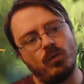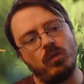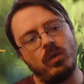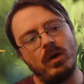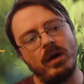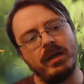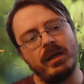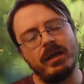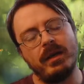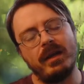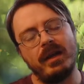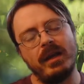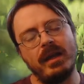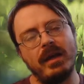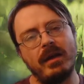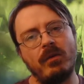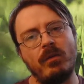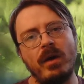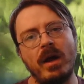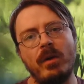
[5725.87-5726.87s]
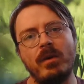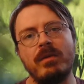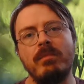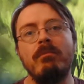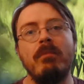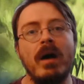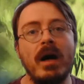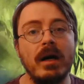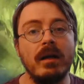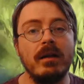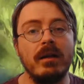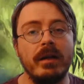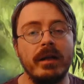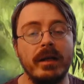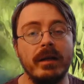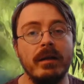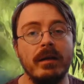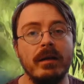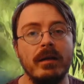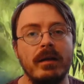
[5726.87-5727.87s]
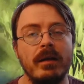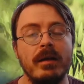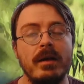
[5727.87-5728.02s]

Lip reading: what can I get away with modeling?